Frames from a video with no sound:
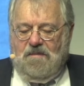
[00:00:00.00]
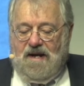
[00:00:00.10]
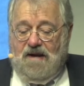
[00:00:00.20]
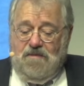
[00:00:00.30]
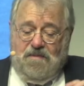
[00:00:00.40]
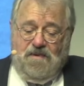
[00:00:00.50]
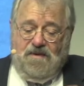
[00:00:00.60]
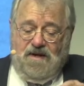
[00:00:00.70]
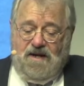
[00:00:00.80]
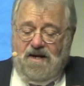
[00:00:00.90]
And I
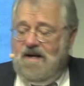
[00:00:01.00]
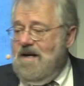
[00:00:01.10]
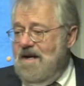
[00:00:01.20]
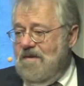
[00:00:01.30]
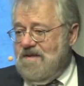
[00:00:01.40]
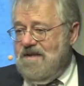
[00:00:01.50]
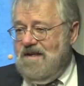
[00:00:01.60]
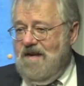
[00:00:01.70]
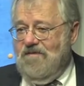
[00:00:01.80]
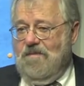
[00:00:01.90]
remember uh, I was at the
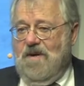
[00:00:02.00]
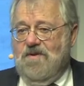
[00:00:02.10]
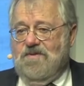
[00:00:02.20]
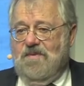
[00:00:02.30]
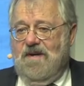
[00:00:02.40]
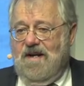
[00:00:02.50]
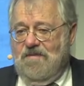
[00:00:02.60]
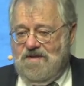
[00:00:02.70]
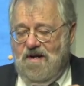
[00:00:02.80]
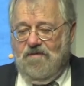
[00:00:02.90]
Denver Post, and I
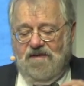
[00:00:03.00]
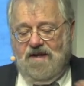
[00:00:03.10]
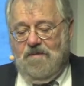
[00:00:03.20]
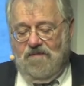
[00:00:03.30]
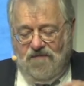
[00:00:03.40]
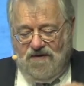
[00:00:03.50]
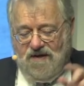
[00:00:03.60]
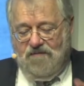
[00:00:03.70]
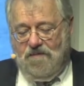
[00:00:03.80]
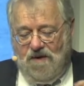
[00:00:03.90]
was covering him for the
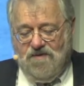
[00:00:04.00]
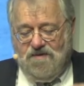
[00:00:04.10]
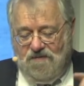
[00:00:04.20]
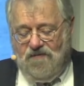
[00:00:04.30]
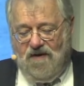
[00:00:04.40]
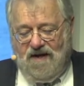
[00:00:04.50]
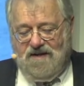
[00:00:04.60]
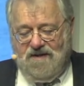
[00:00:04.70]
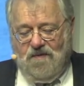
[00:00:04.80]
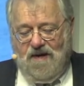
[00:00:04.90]
Denver Post before I
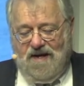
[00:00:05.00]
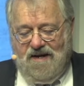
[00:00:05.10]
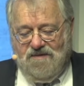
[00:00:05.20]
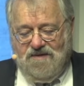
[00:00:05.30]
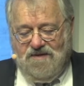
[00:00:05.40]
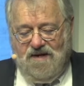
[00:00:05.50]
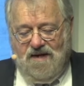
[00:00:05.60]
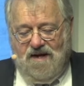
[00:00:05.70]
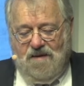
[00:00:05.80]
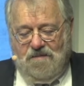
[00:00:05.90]
got to the White House
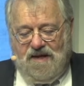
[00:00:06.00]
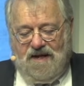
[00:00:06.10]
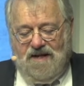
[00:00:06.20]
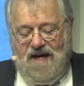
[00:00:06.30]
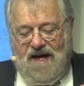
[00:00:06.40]
beat.